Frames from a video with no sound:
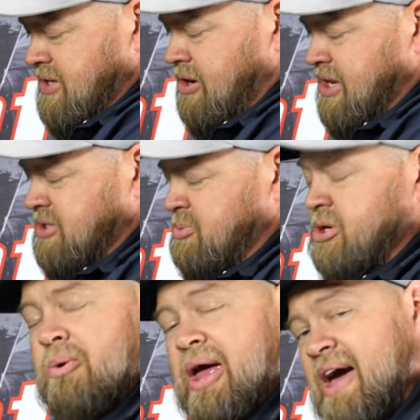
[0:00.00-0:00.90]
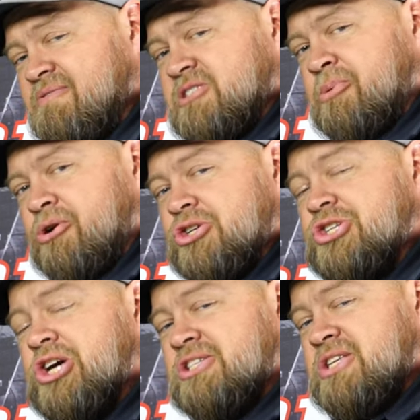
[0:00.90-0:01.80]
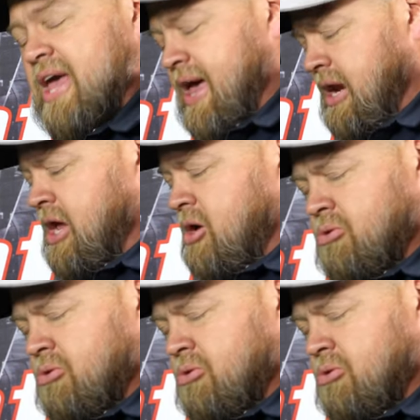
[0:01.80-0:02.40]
In our case, we don't have a splitter just yet.